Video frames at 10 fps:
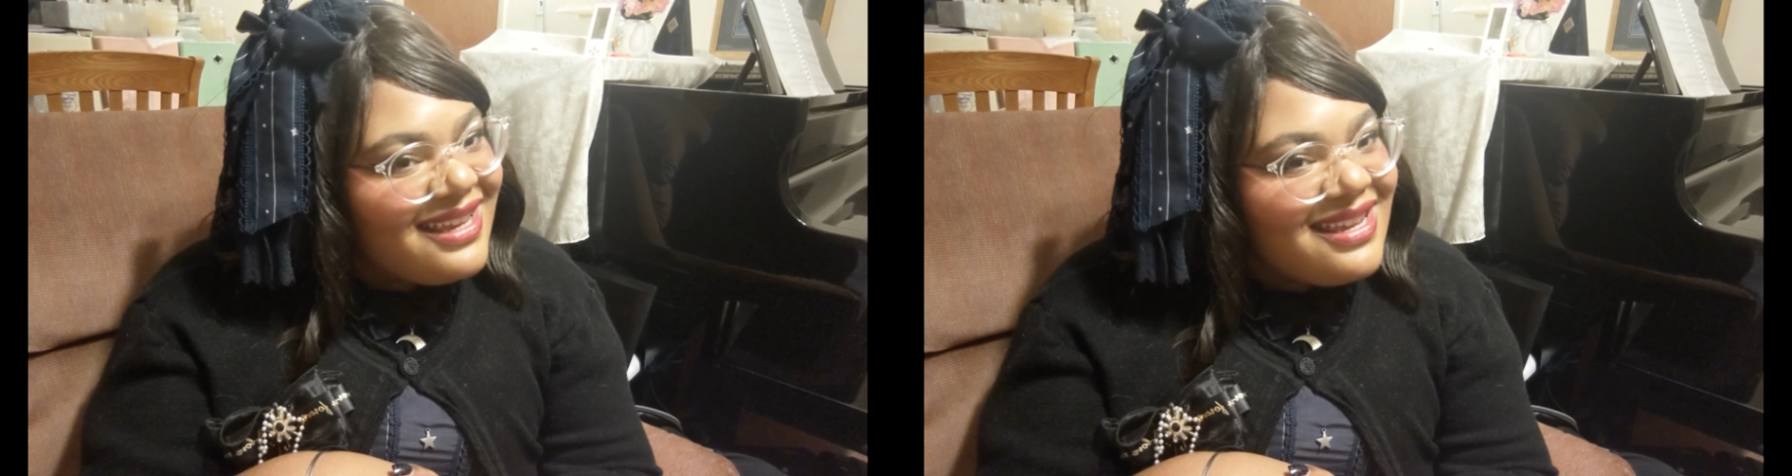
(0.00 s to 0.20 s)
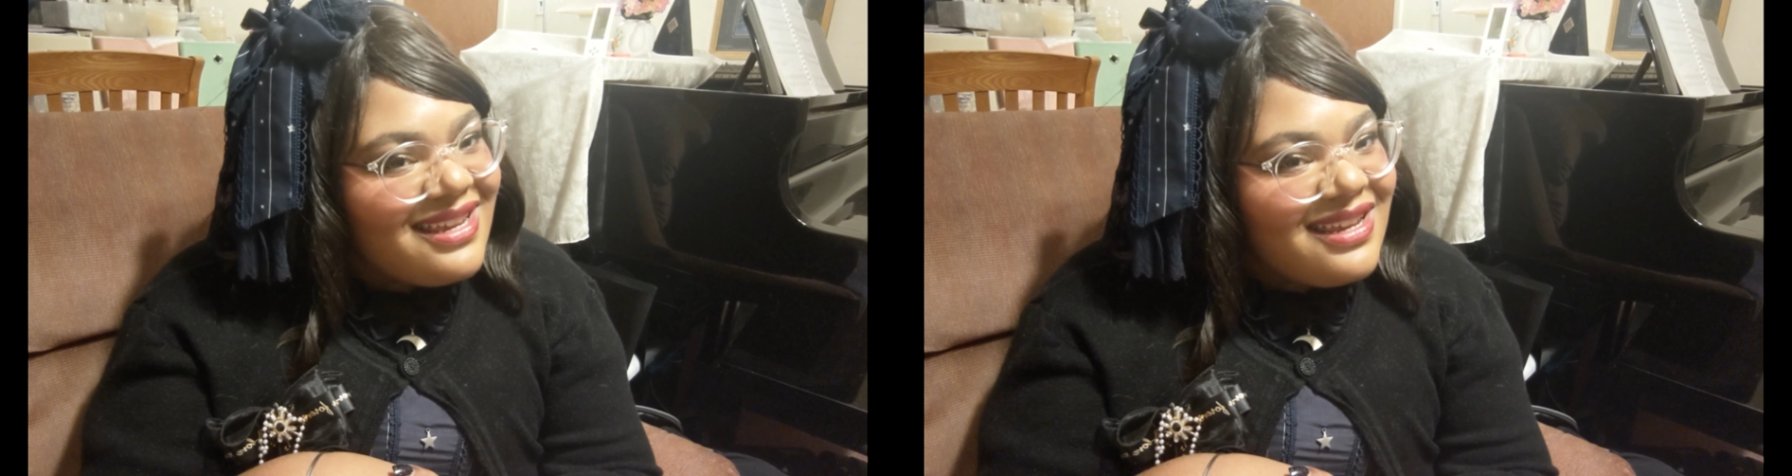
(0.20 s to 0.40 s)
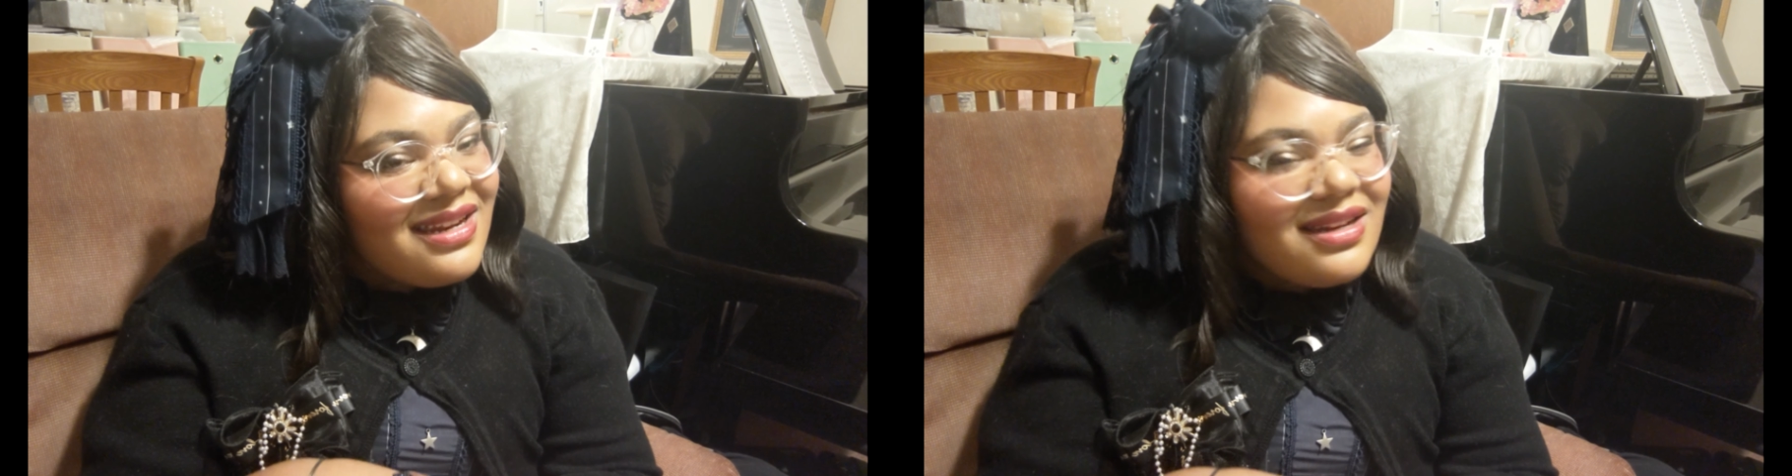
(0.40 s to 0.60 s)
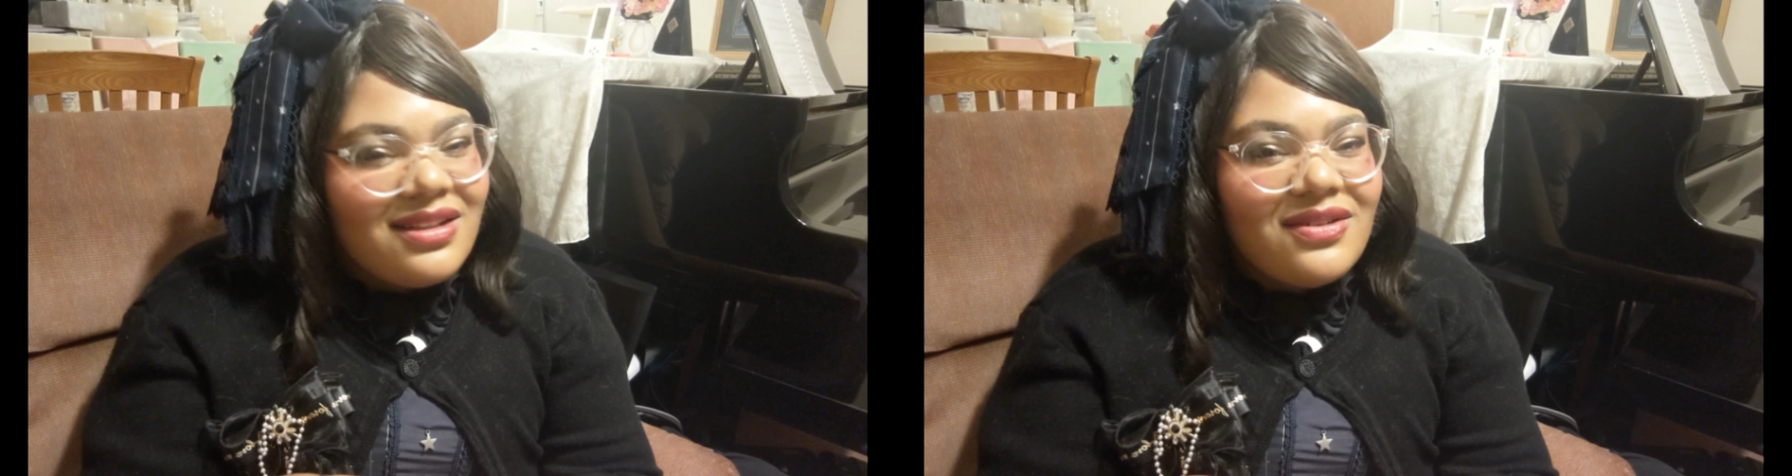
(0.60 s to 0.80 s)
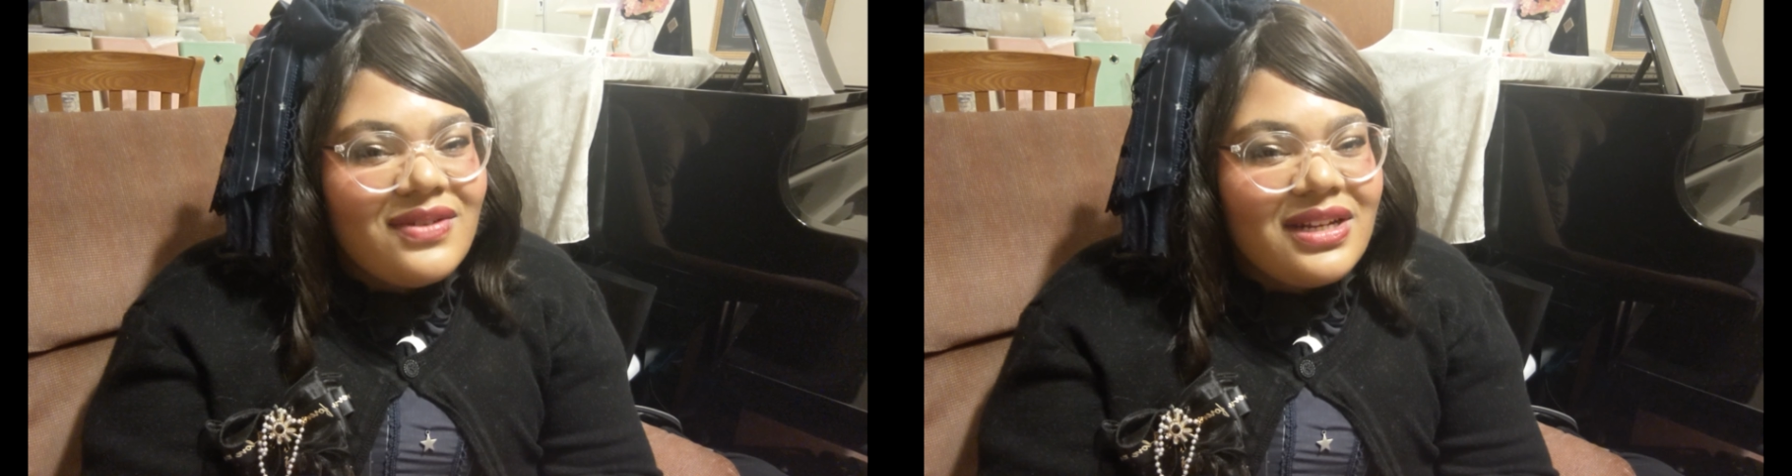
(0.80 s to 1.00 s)
in
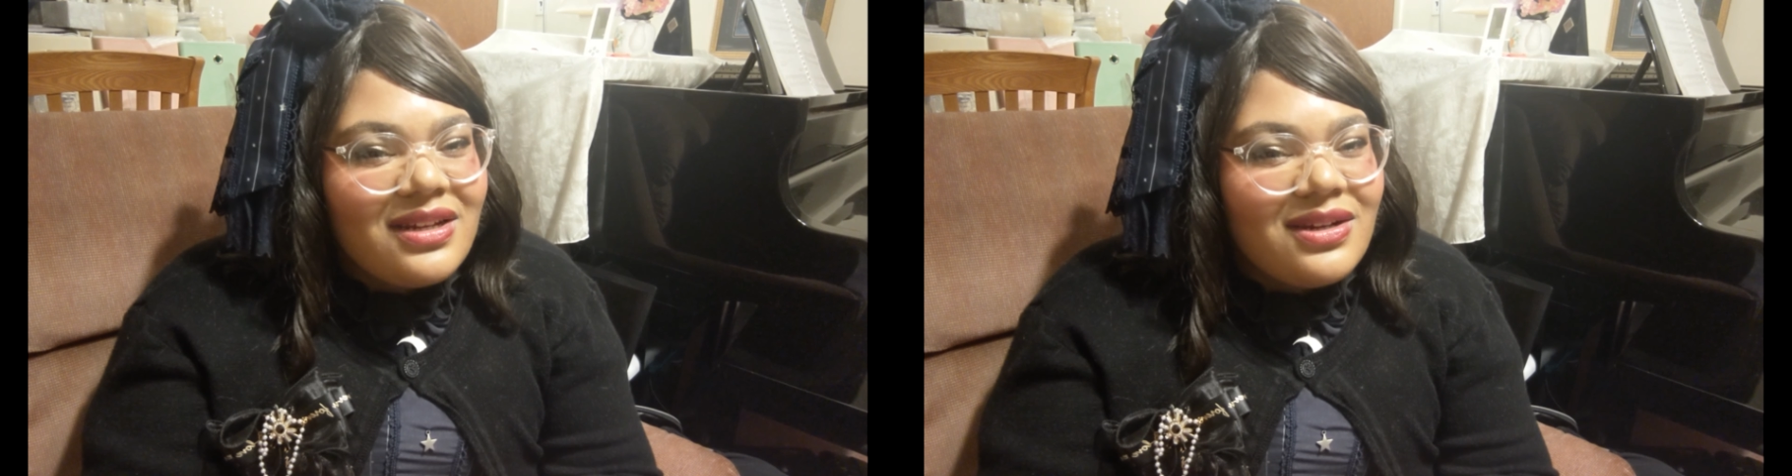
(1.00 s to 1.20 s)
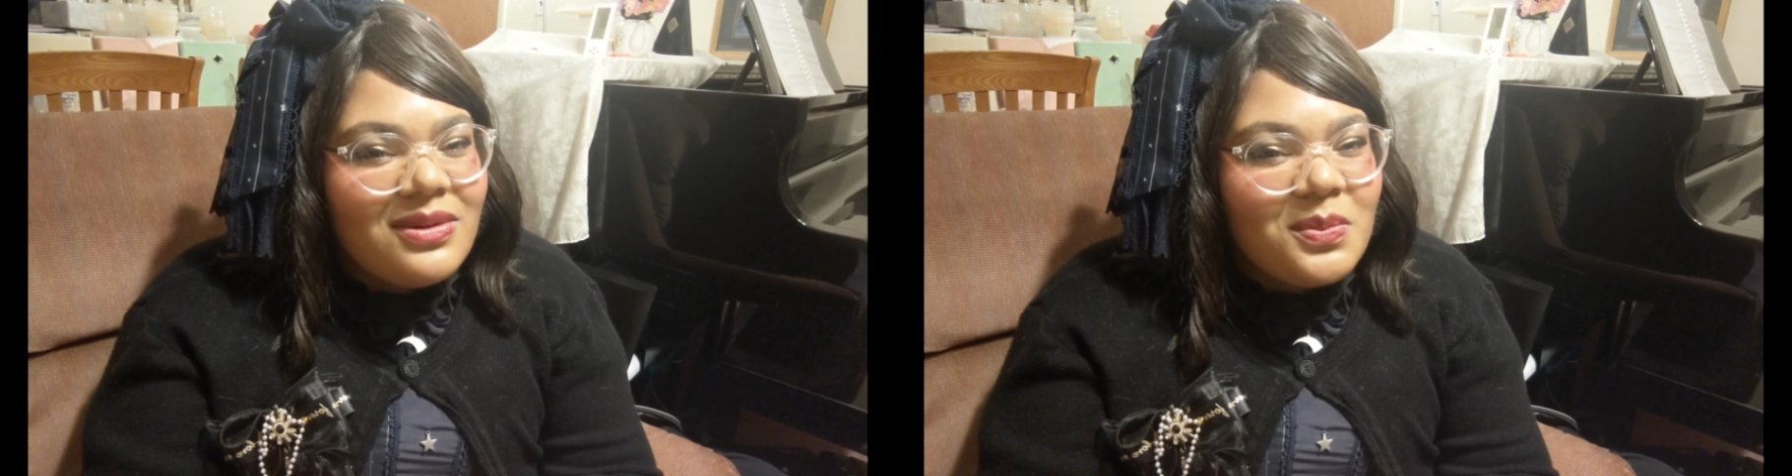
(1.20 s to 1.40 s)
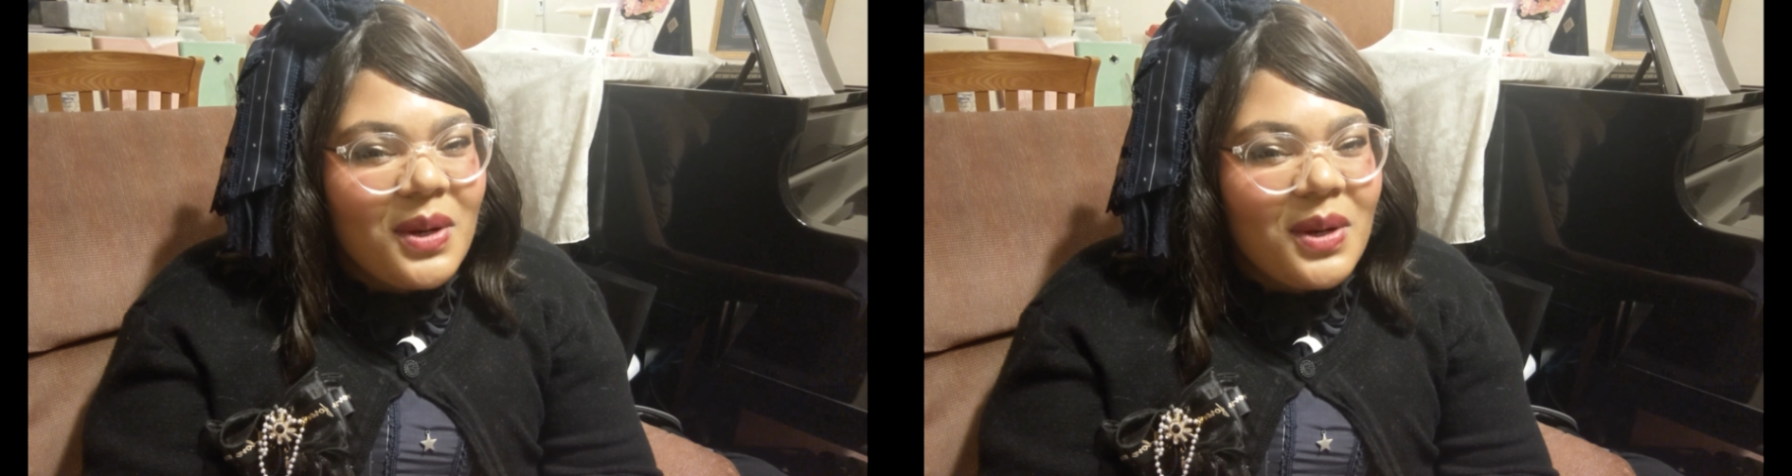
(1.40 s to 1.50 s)
another video,